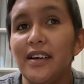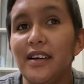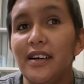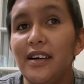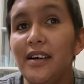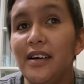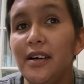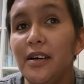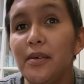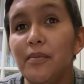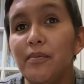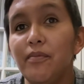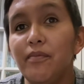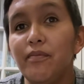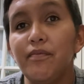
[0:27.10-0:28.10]
um,
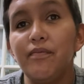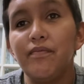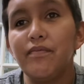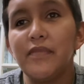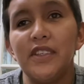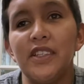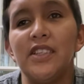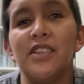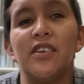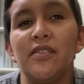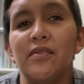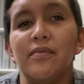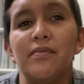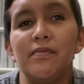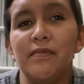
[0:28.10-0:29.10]
you know,
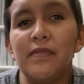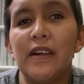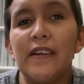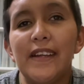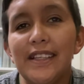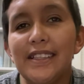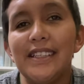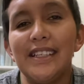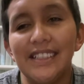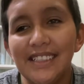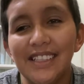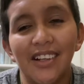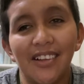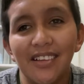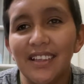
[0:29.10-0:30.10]
very
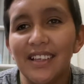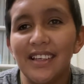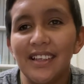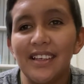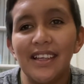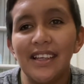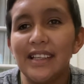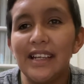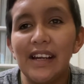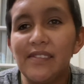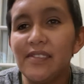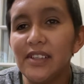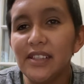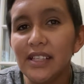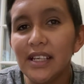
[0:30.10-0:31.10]
detailed and
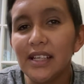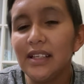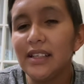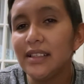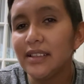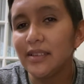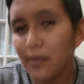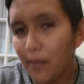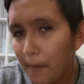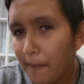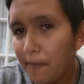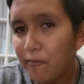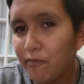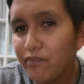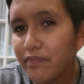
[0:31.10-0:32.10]
everything.
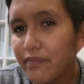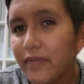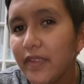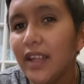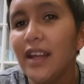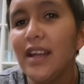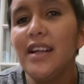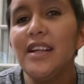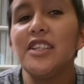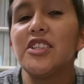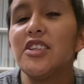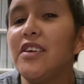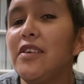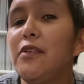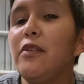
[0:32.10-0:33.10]

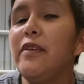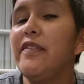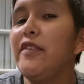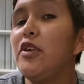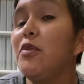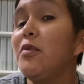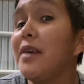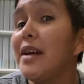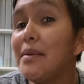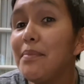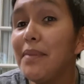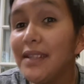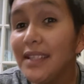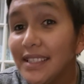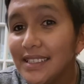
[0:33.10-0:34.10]
So, if you read by
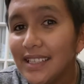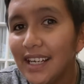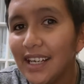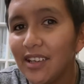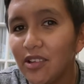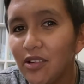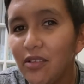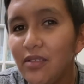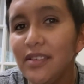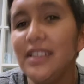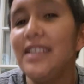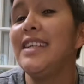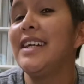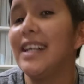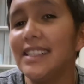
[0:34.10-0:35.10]
the title,
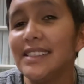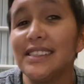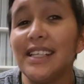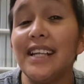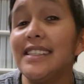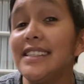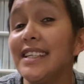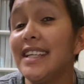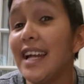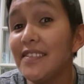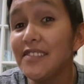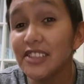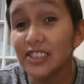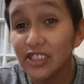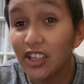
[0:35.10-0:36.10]
yes, I did have
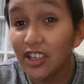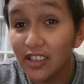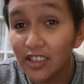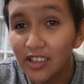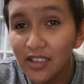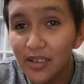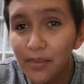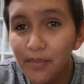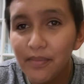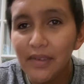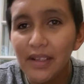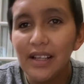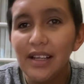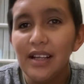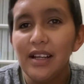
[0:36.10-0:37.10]
a stalker,
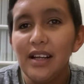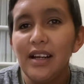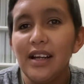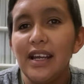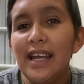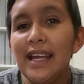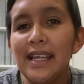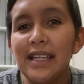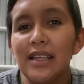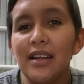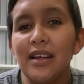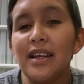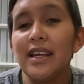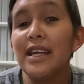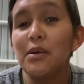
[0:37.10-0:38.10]
and
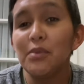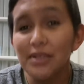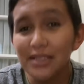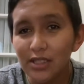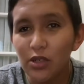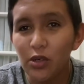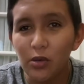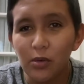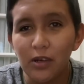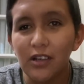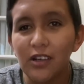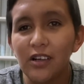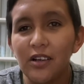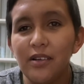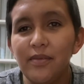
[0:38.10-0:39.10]
he was a coworker.